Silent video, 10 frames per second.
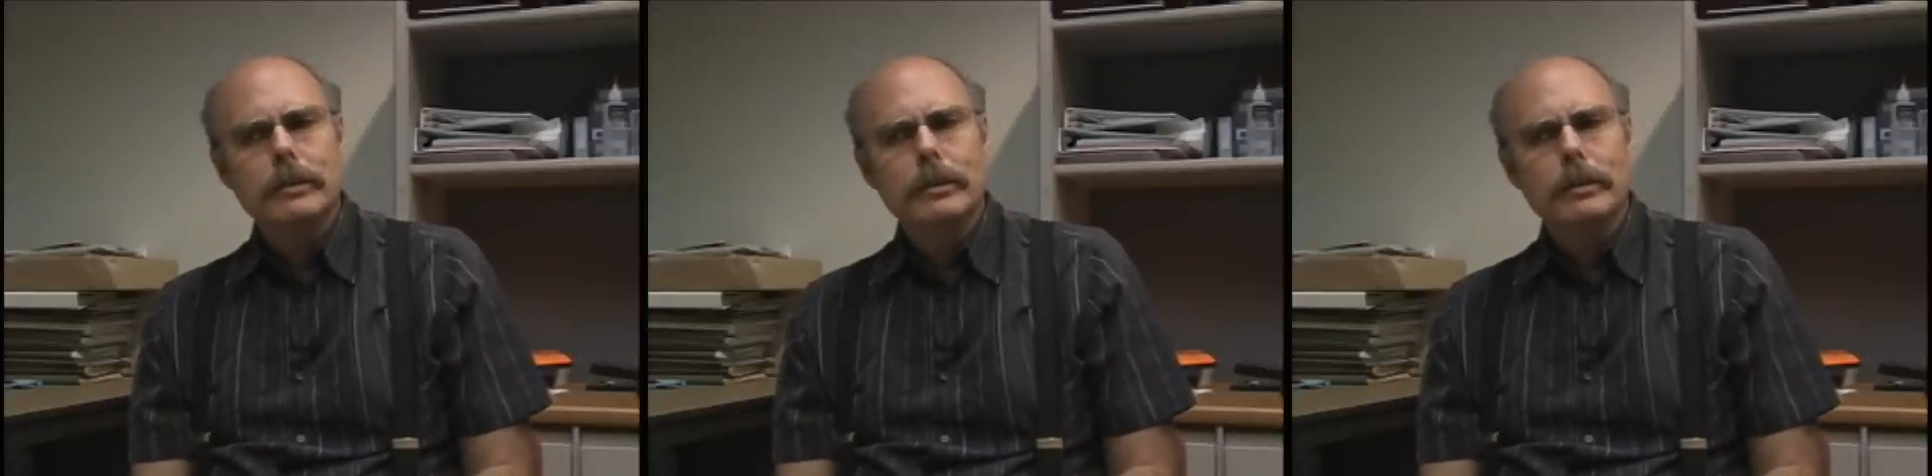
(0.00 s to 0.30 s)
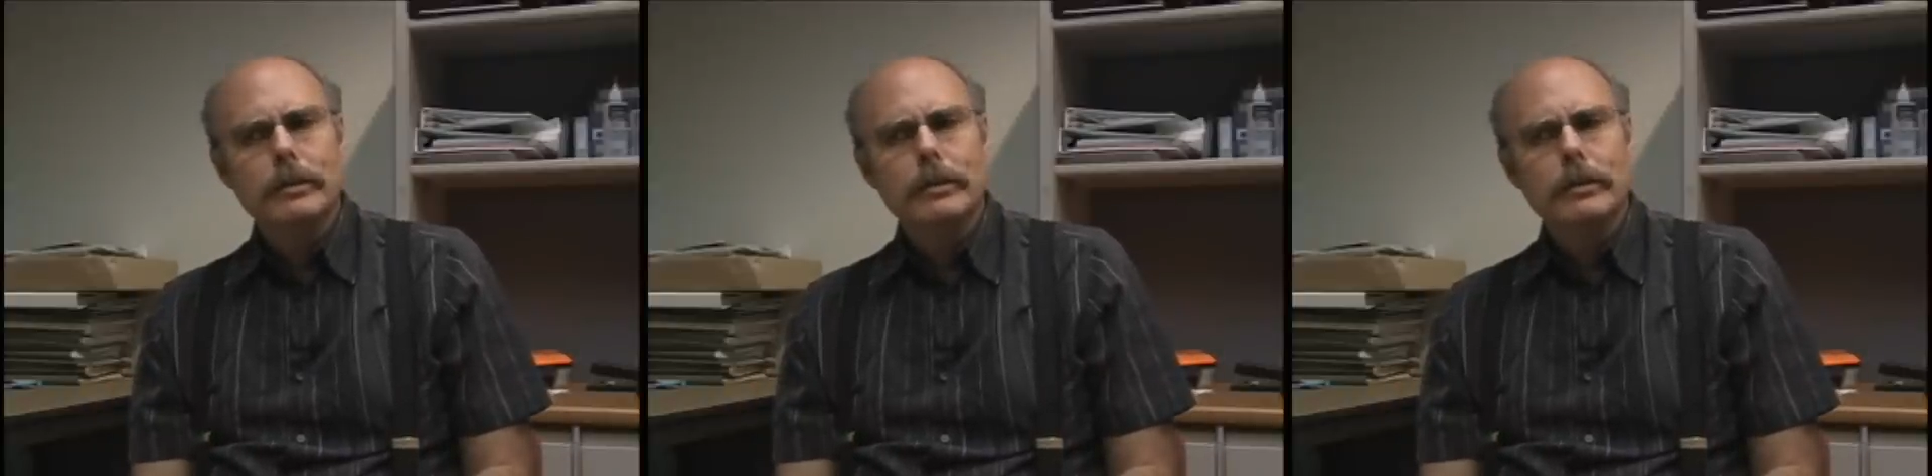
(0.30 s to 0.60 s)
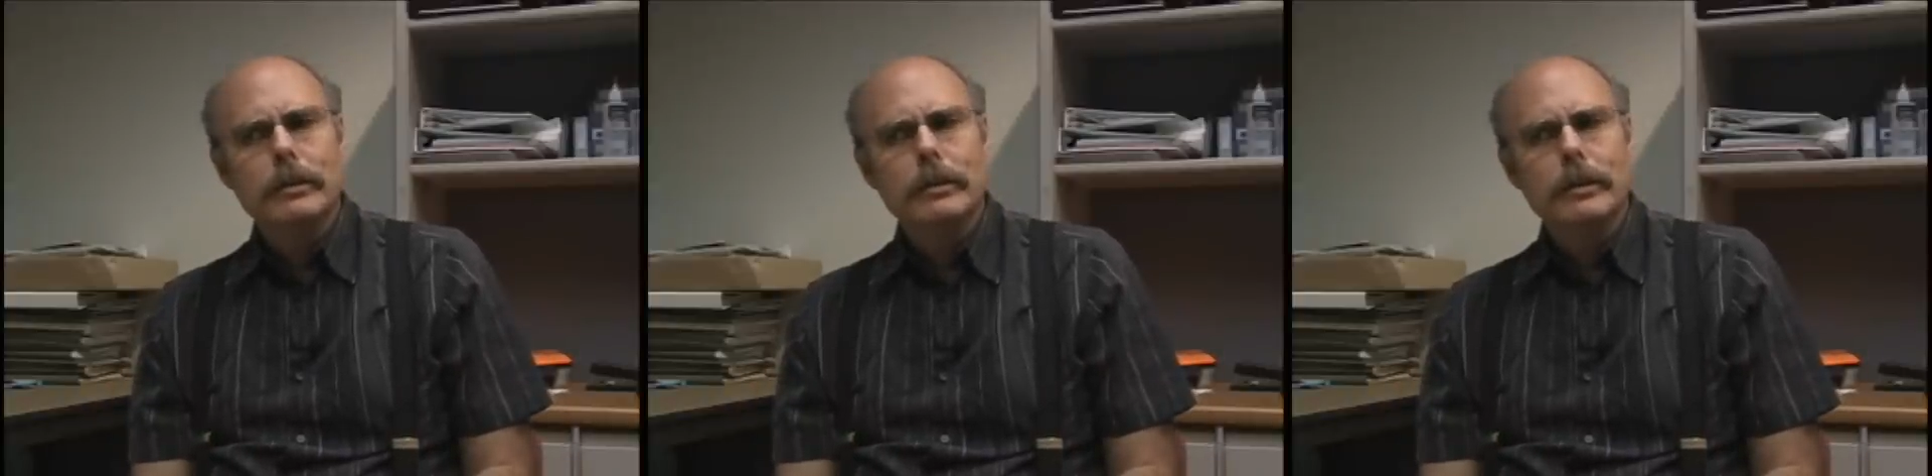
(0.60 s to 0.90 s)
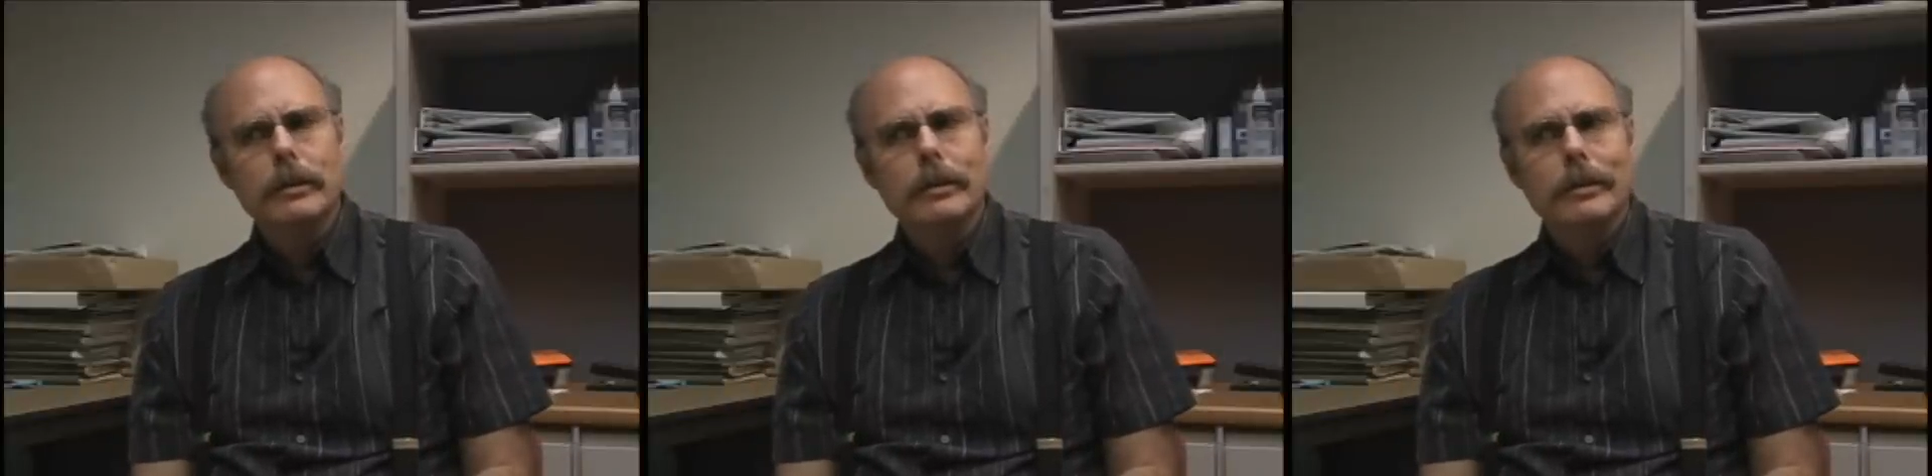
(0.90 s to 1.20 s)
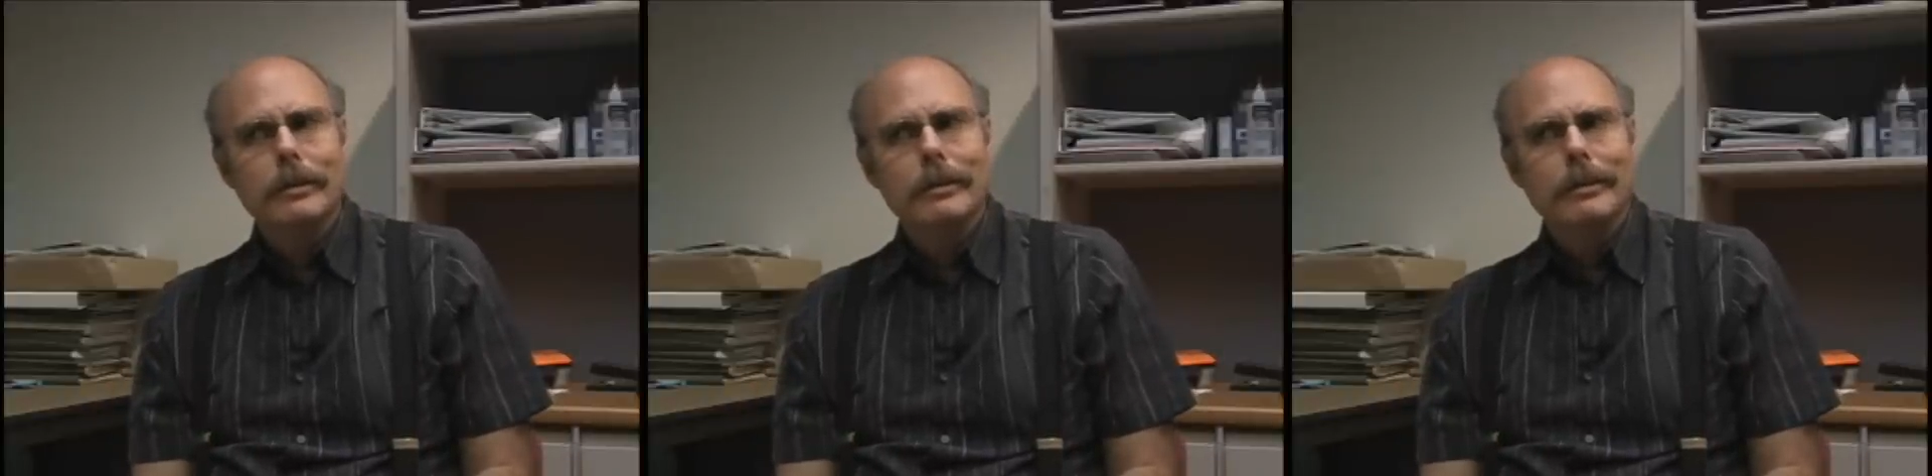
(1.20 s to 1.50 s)
and
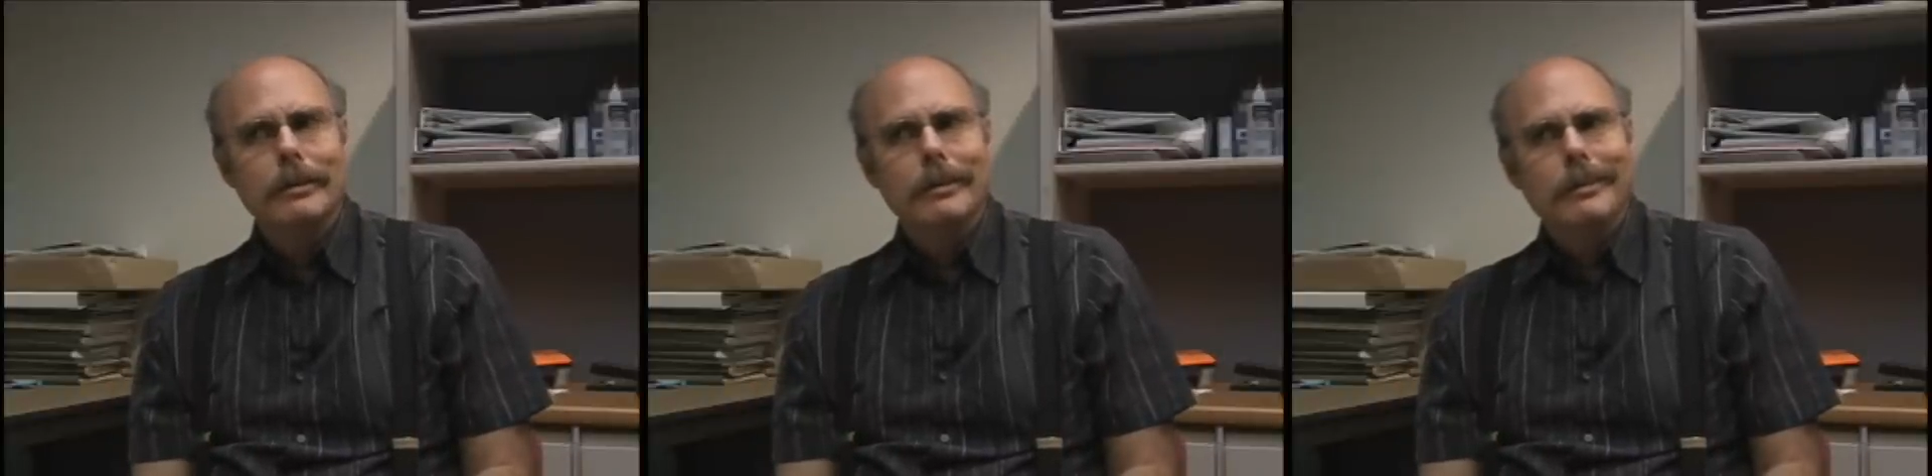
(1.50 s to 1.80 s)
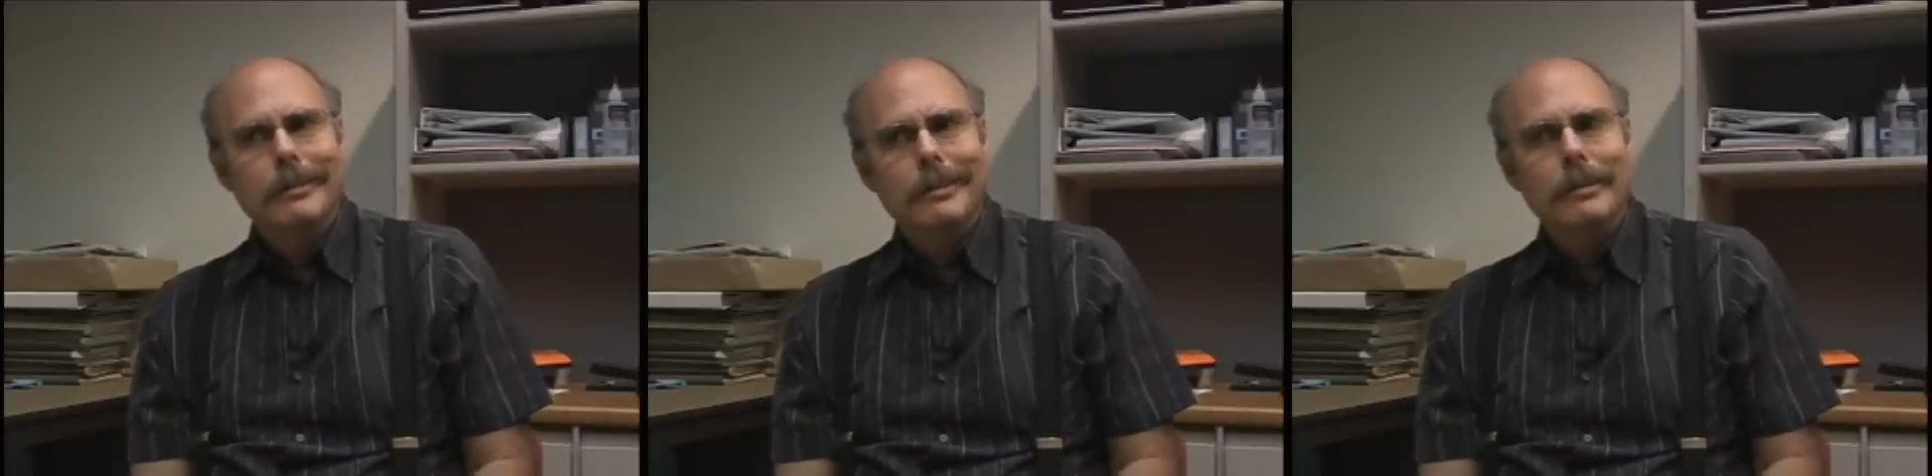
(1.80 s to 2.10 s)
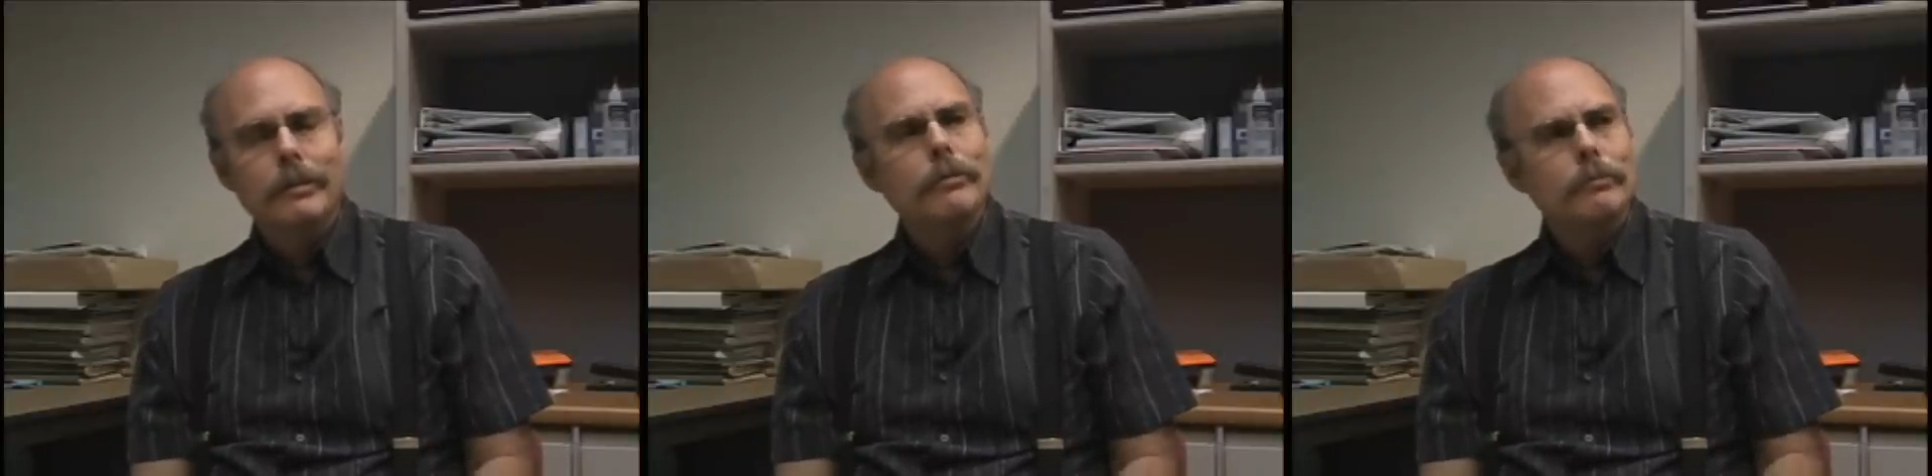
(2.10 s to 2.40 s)
you know,